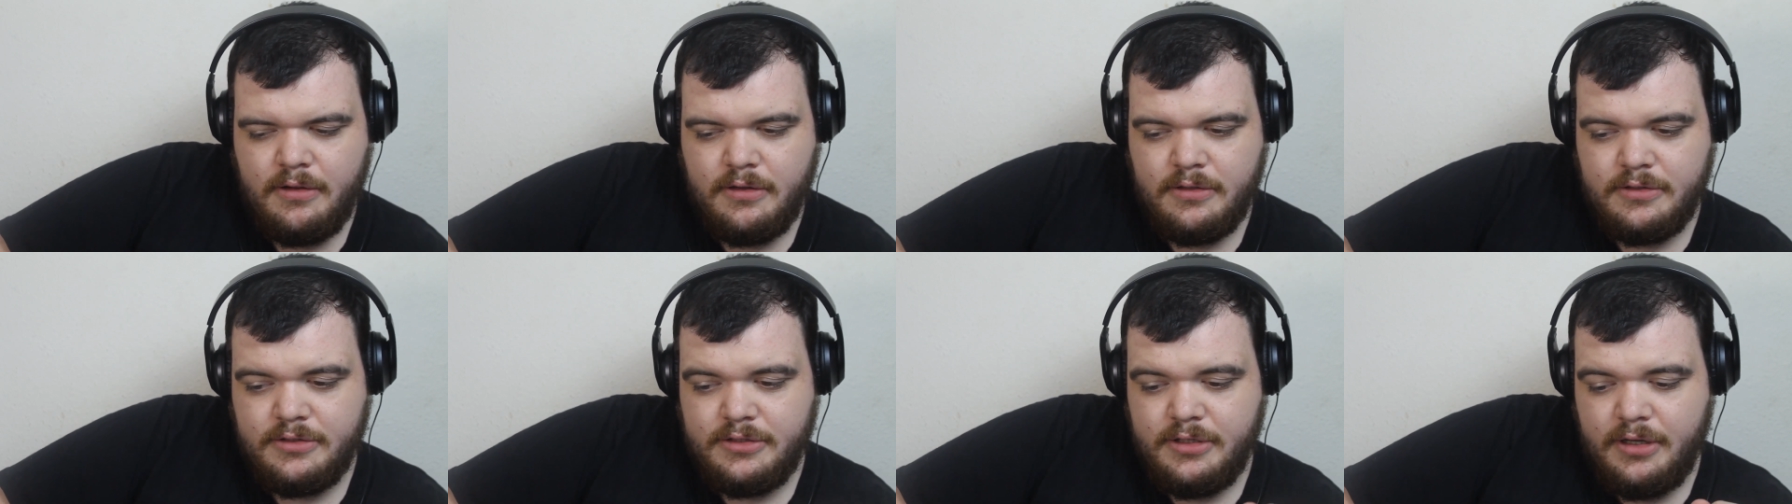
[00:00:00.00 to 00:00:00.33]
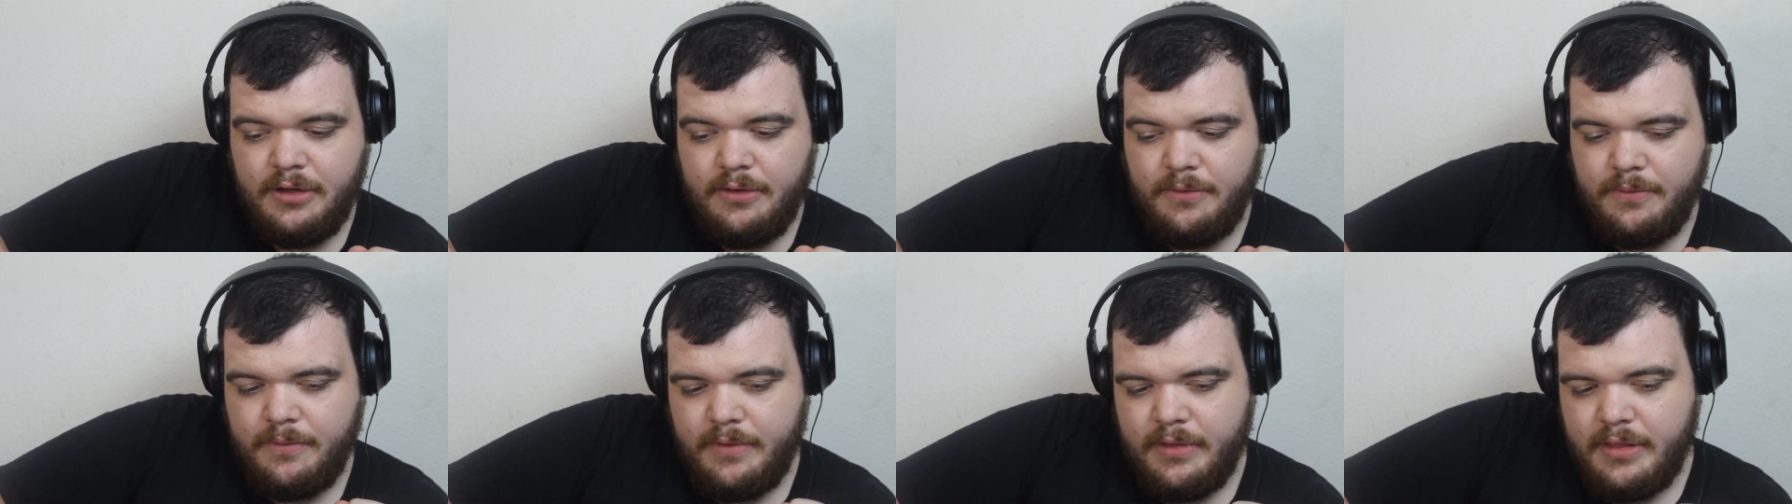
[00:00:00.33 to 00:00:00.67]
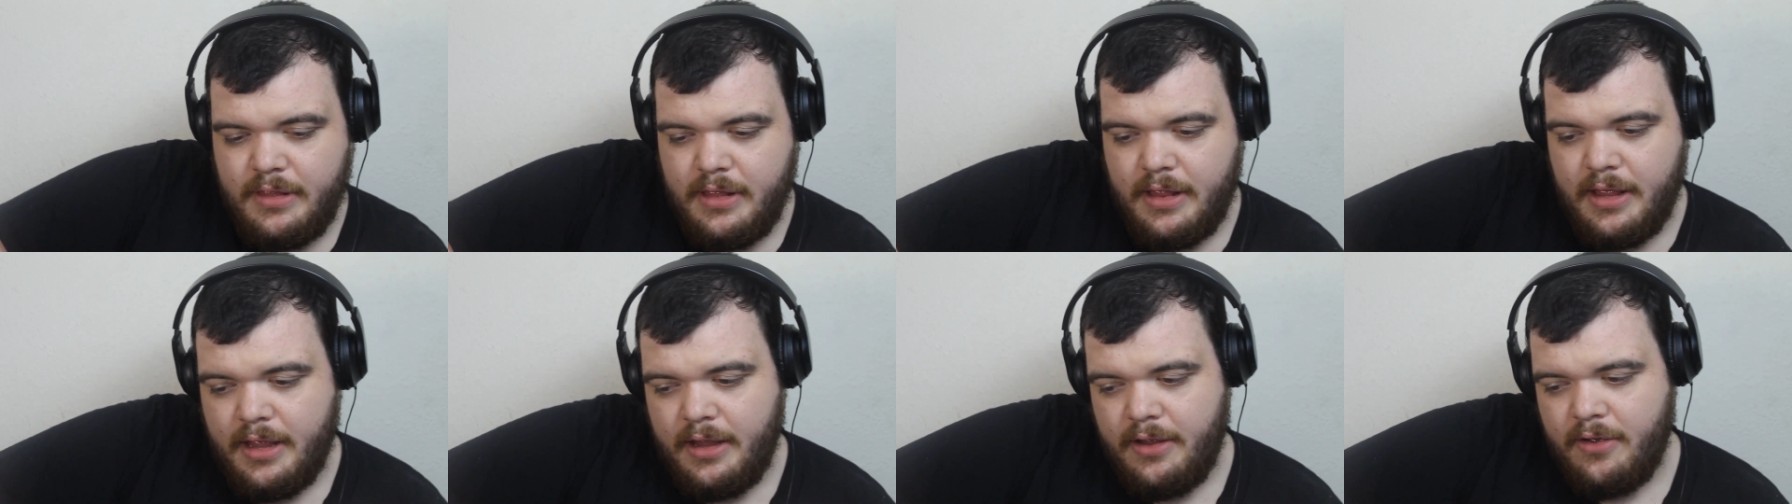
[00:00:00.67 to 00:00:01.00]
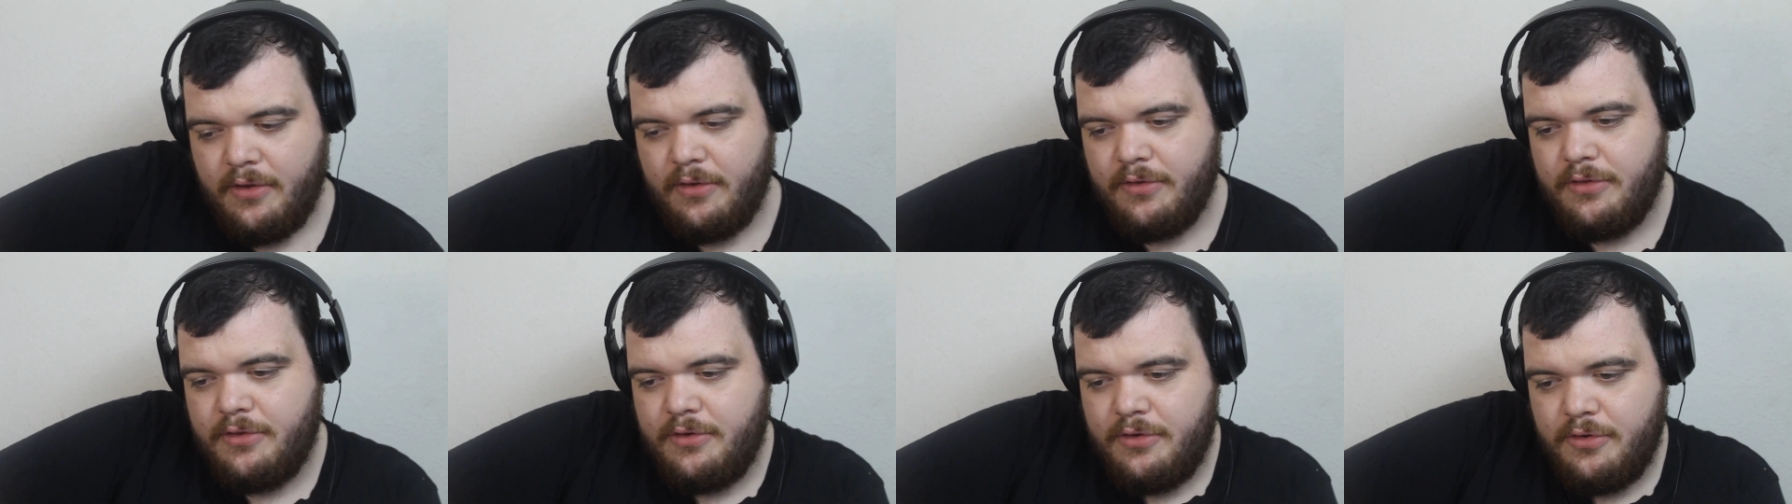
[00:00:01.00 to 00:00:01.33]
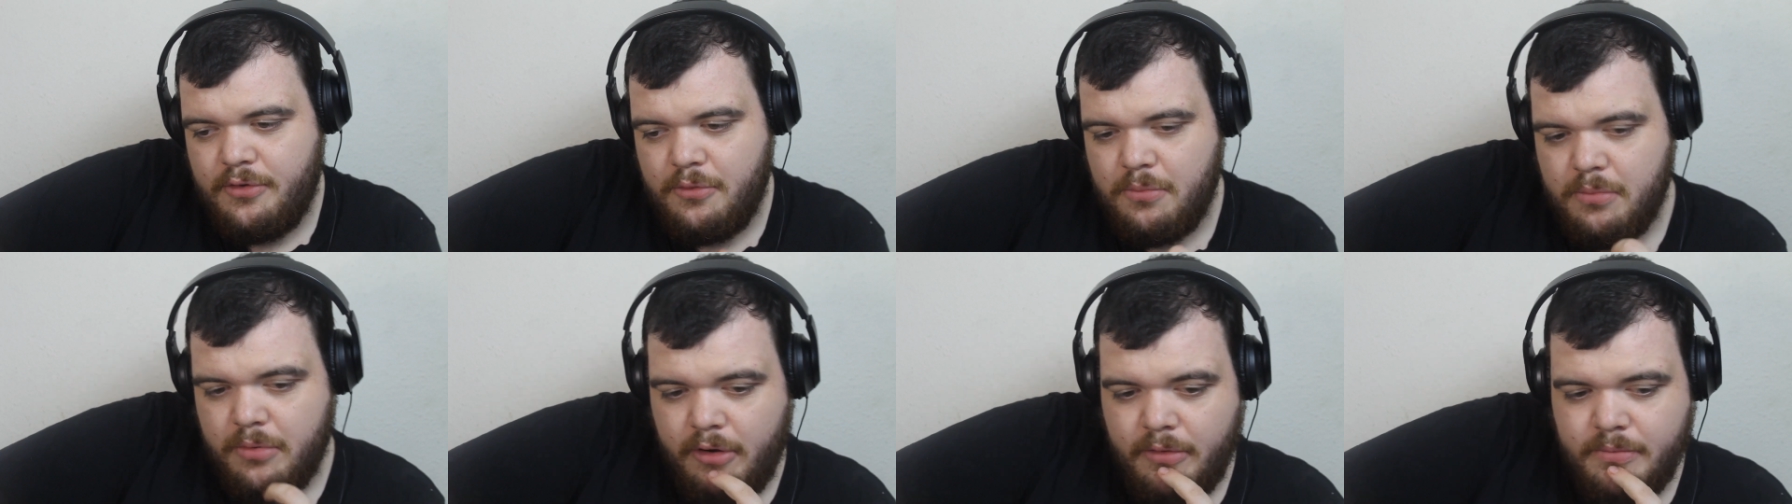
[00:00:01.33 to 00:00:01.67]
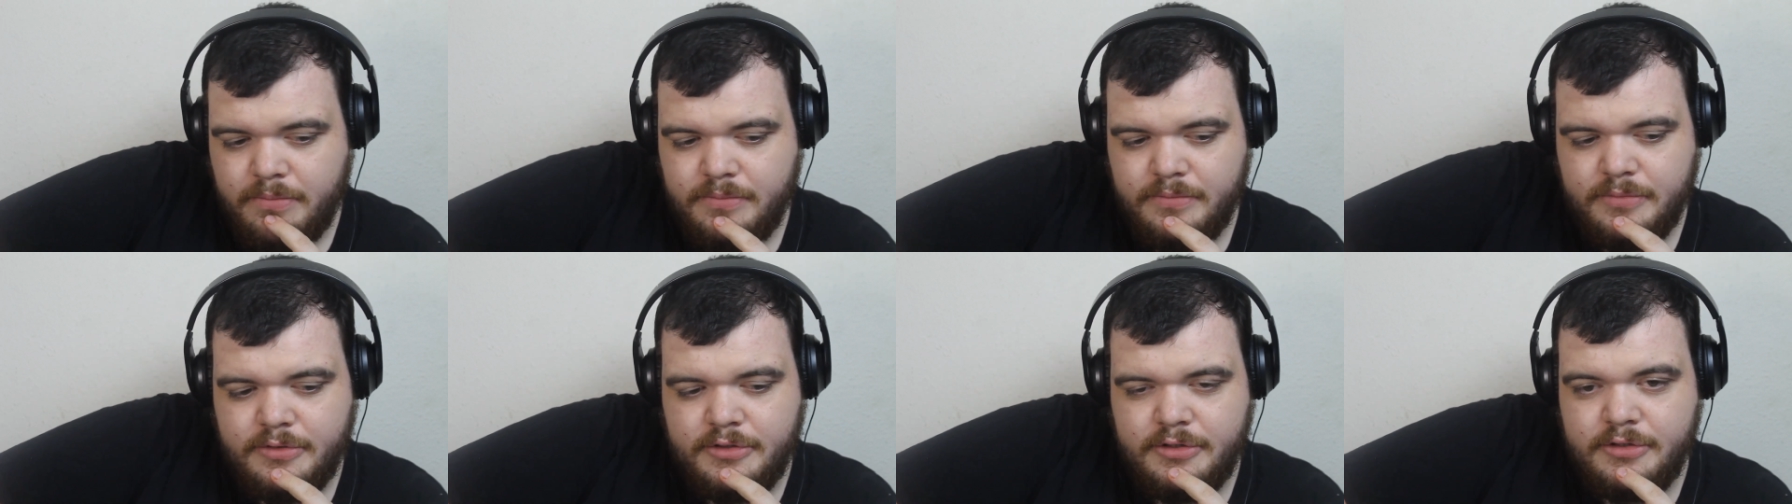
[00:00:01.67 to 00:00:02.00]
So they are the new
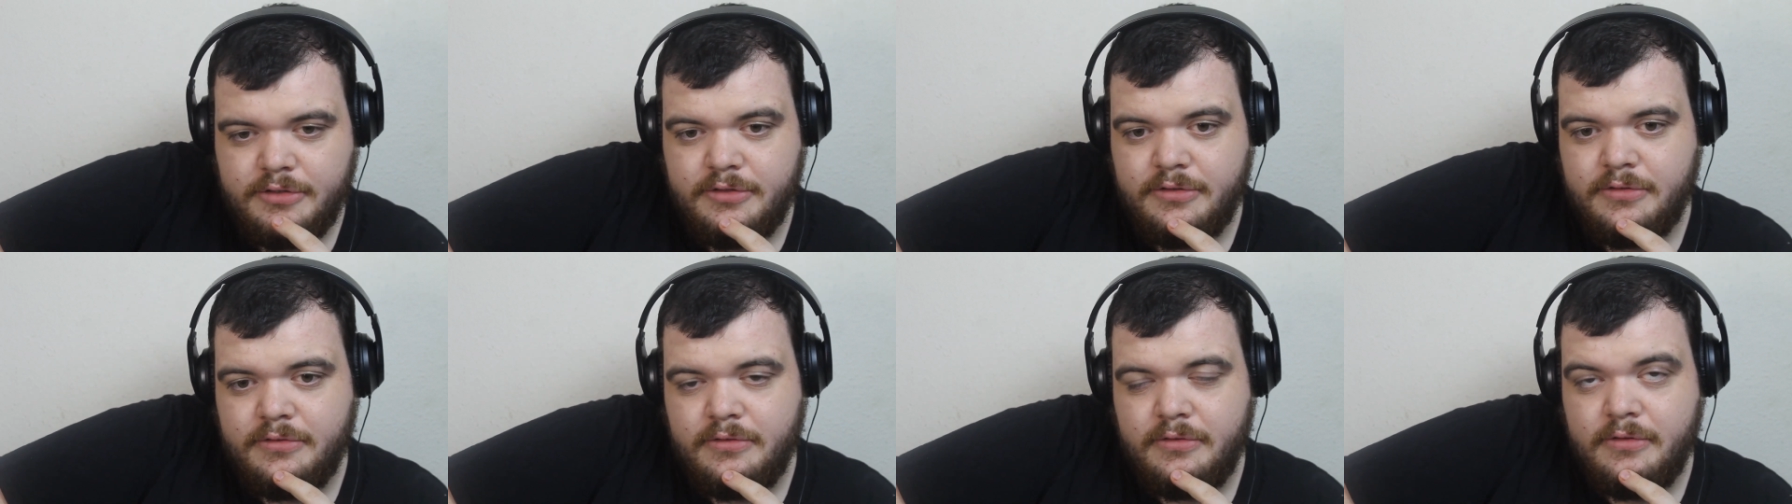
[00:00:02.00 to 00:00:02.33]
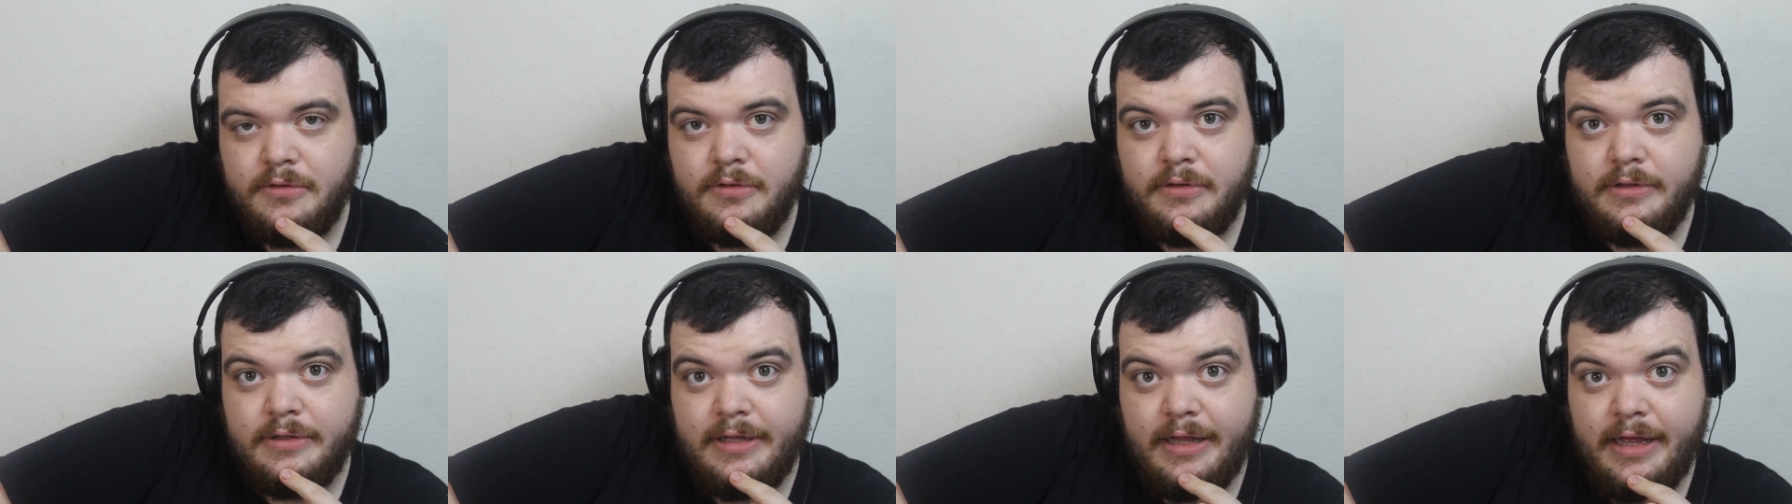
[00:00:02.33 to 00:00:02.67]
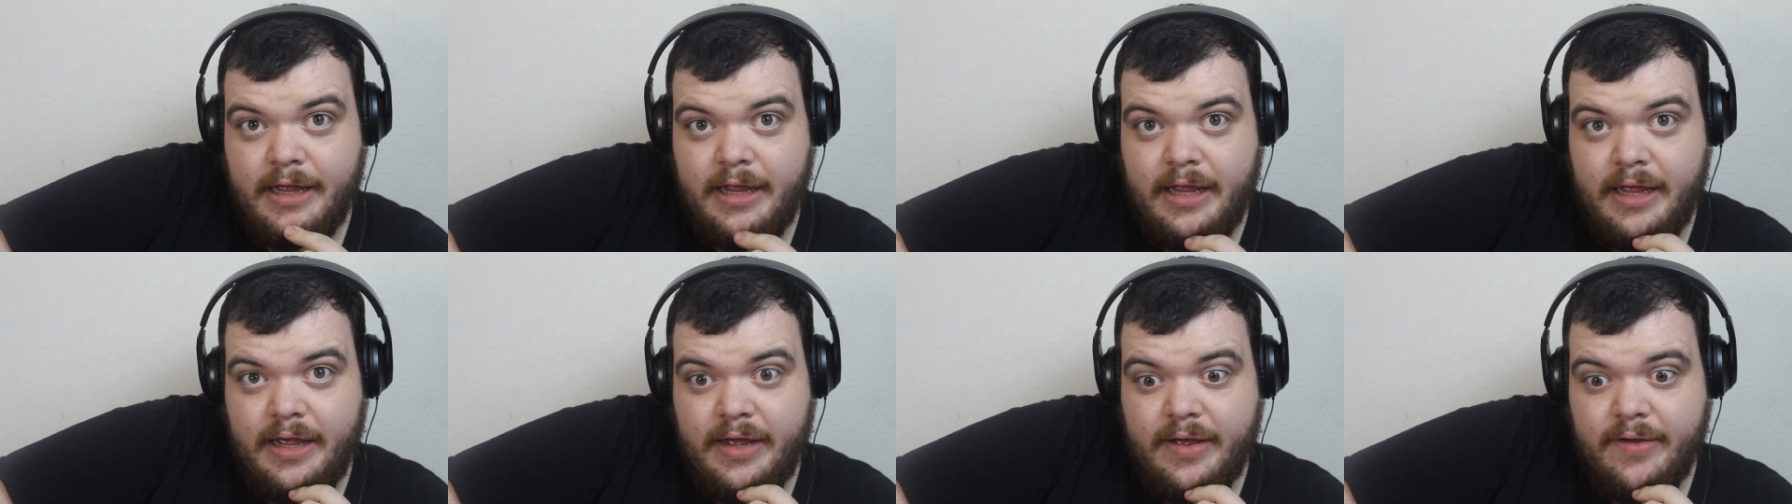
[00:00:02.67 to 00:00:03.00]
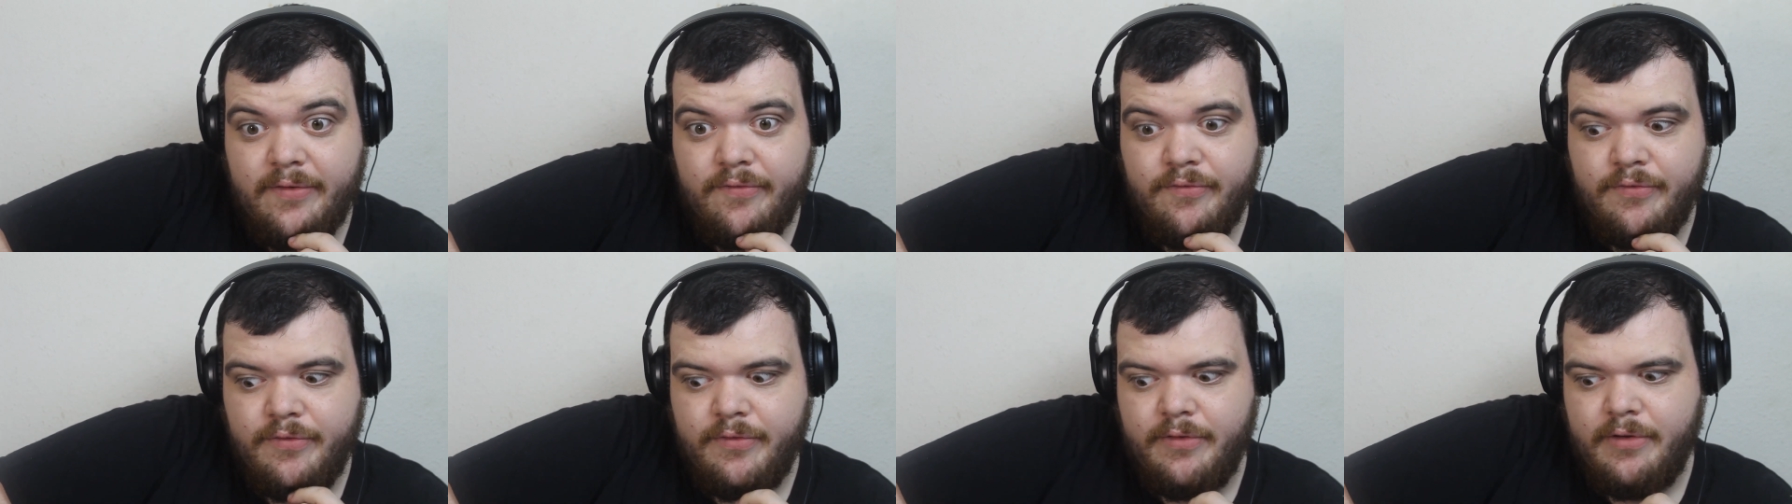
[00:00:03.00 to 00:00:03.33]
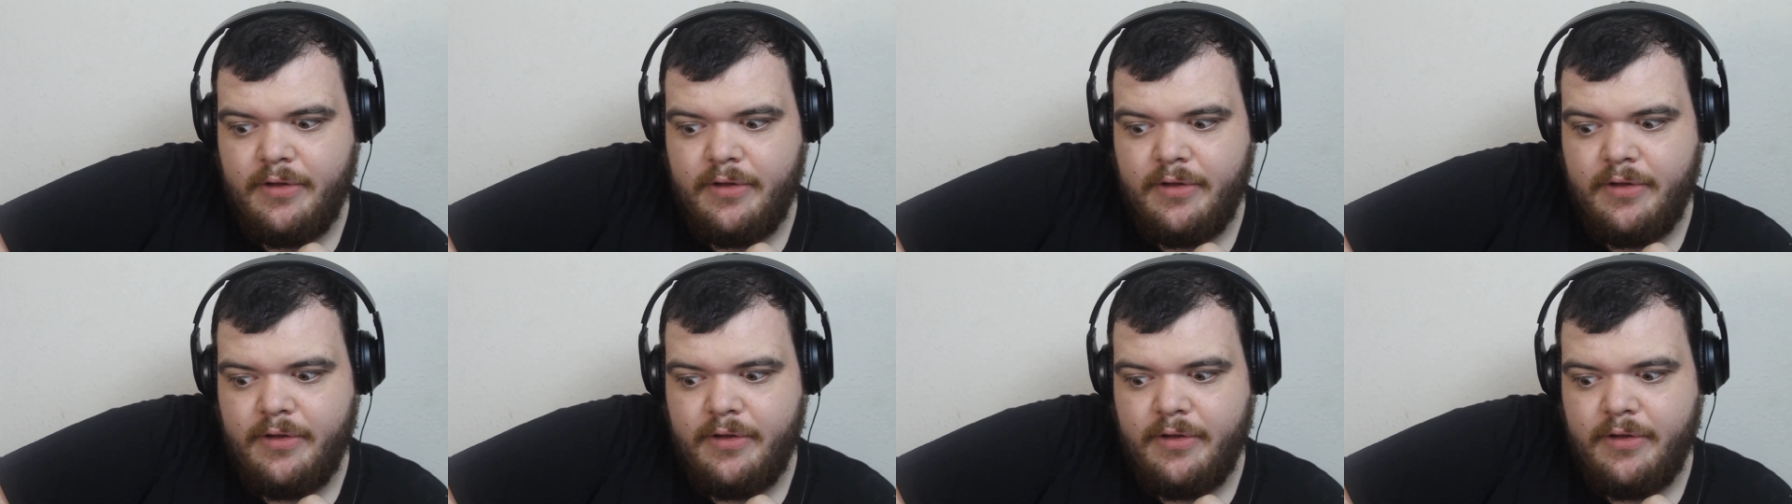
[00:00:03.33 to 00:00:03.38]
props that I have.